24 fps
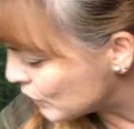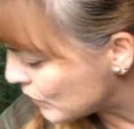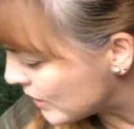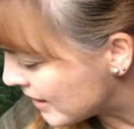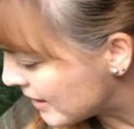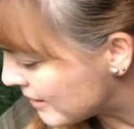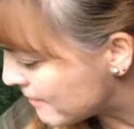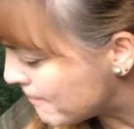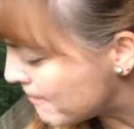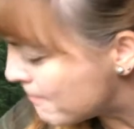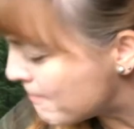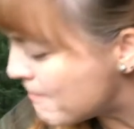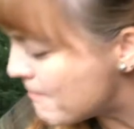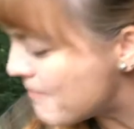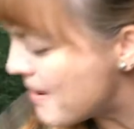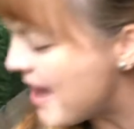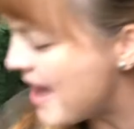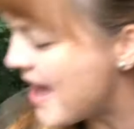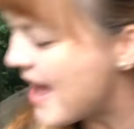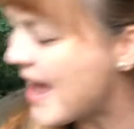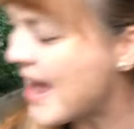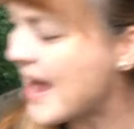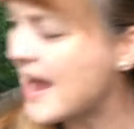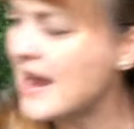can
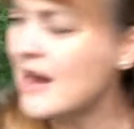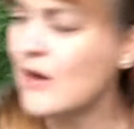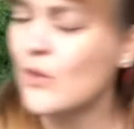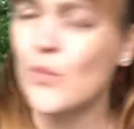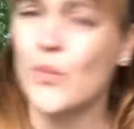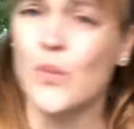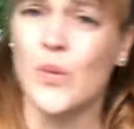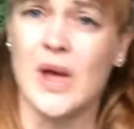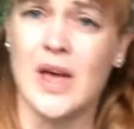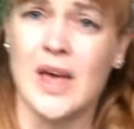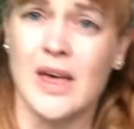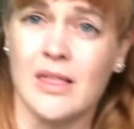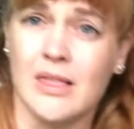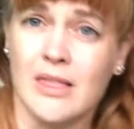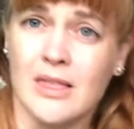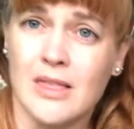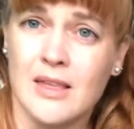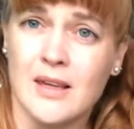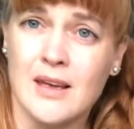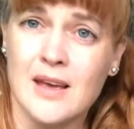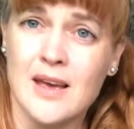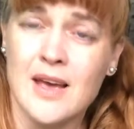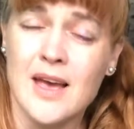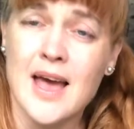paint with
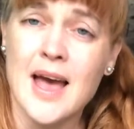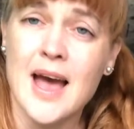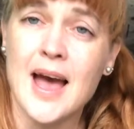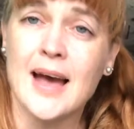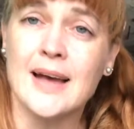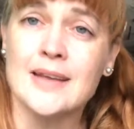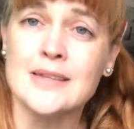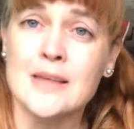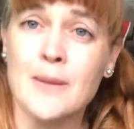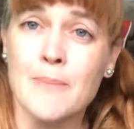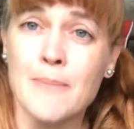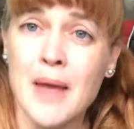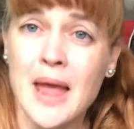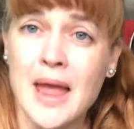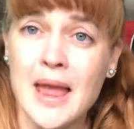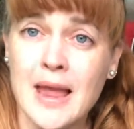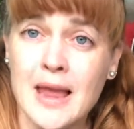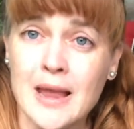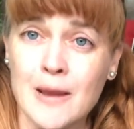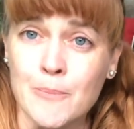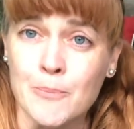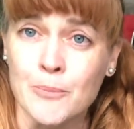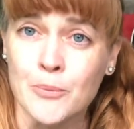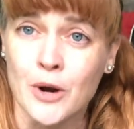as a
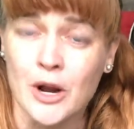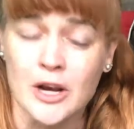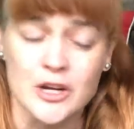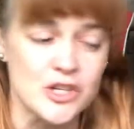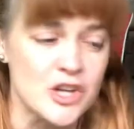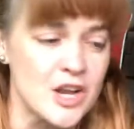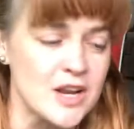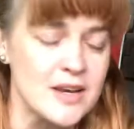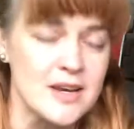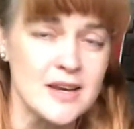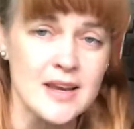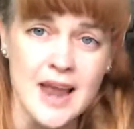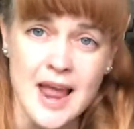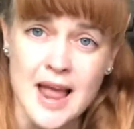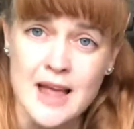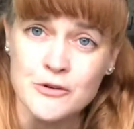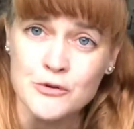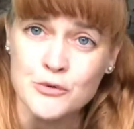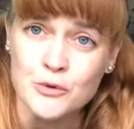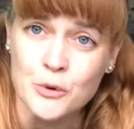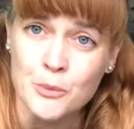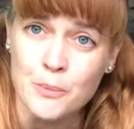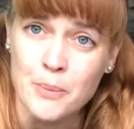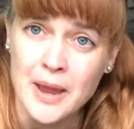paintbrush, a
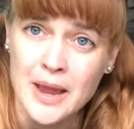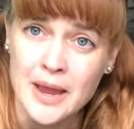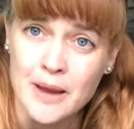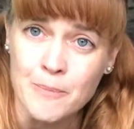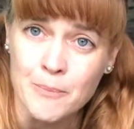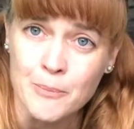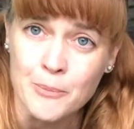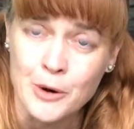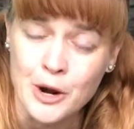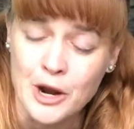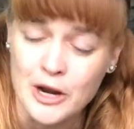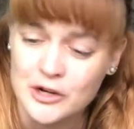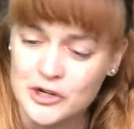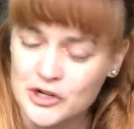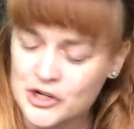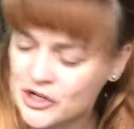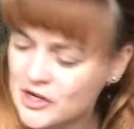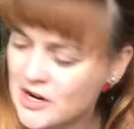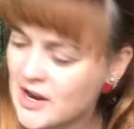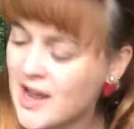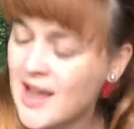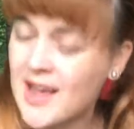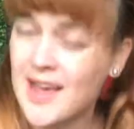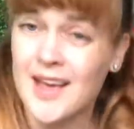natural paintbrush.
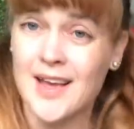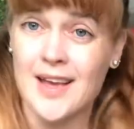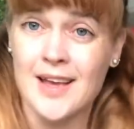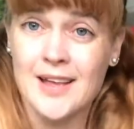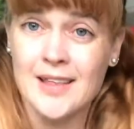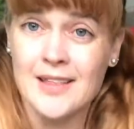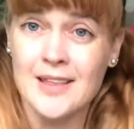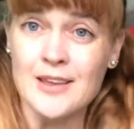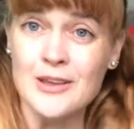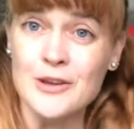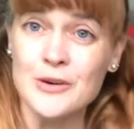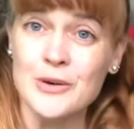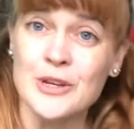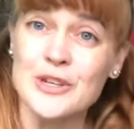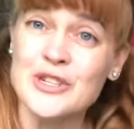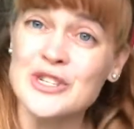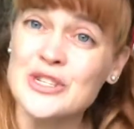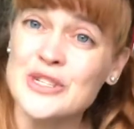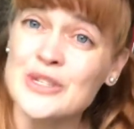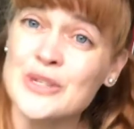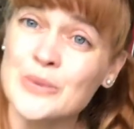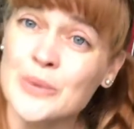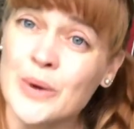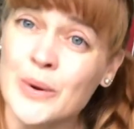And then you can
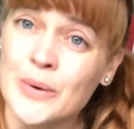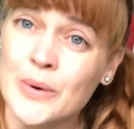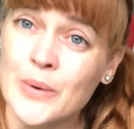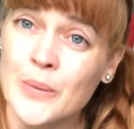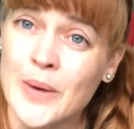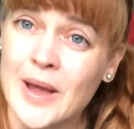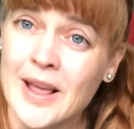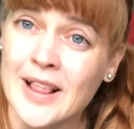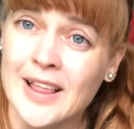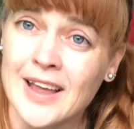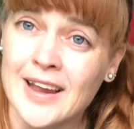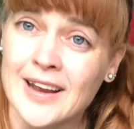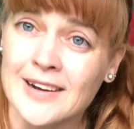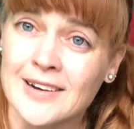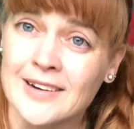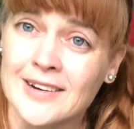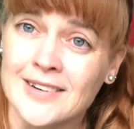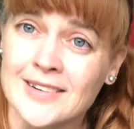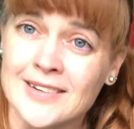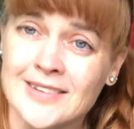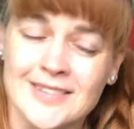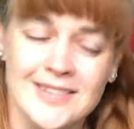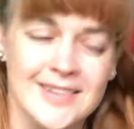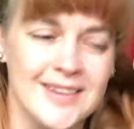just throw it away later.
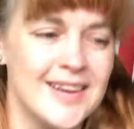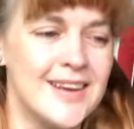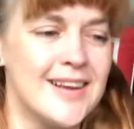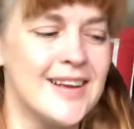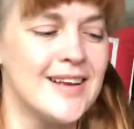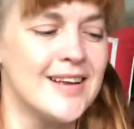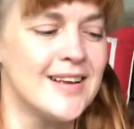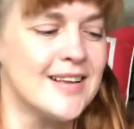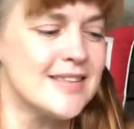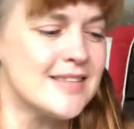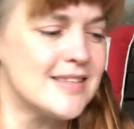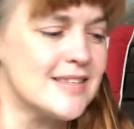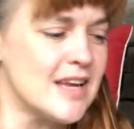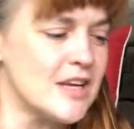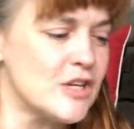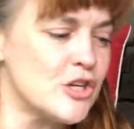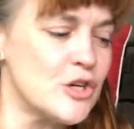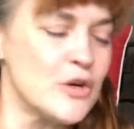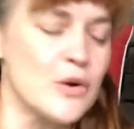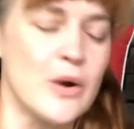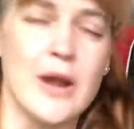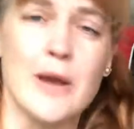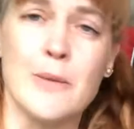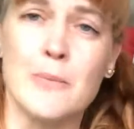Such
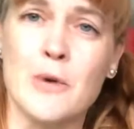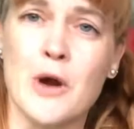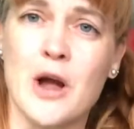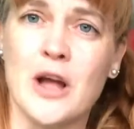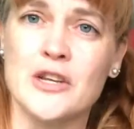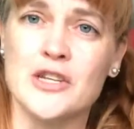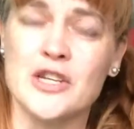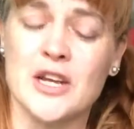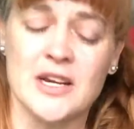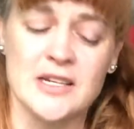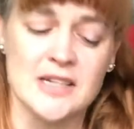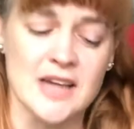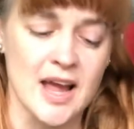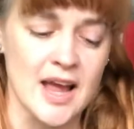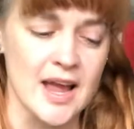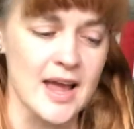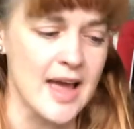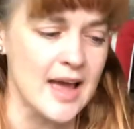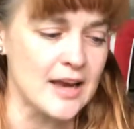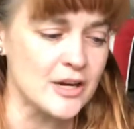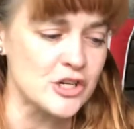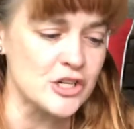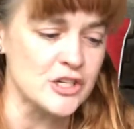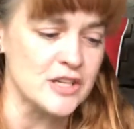a great project. I
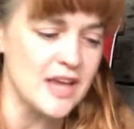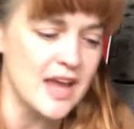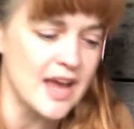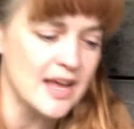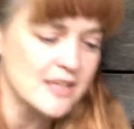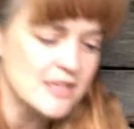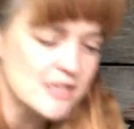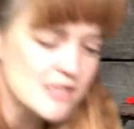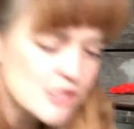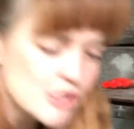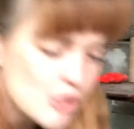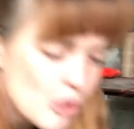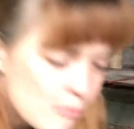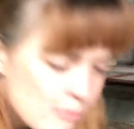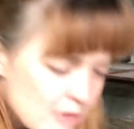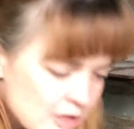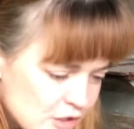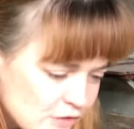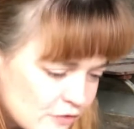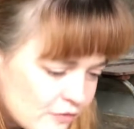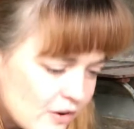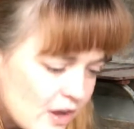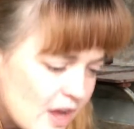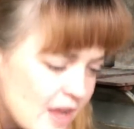actually had so
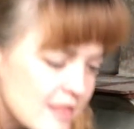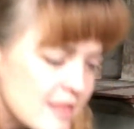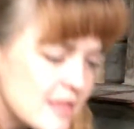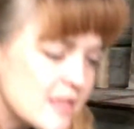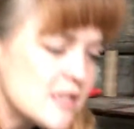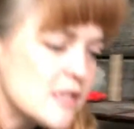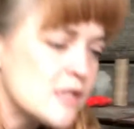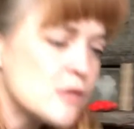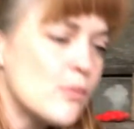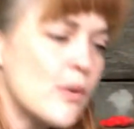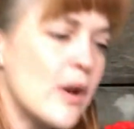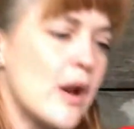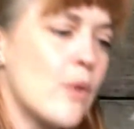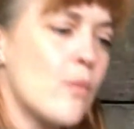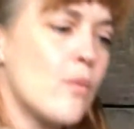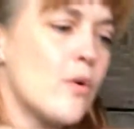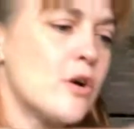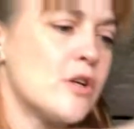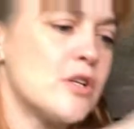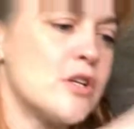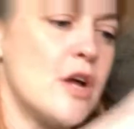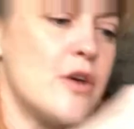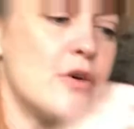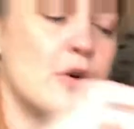much fun. This is what I
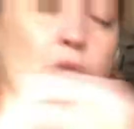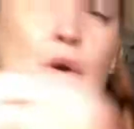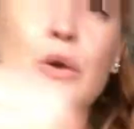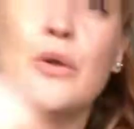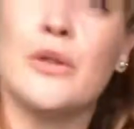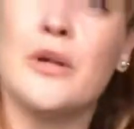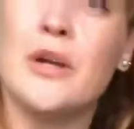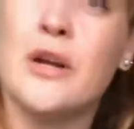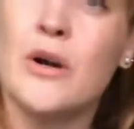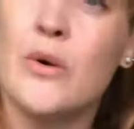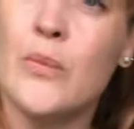worked on earlier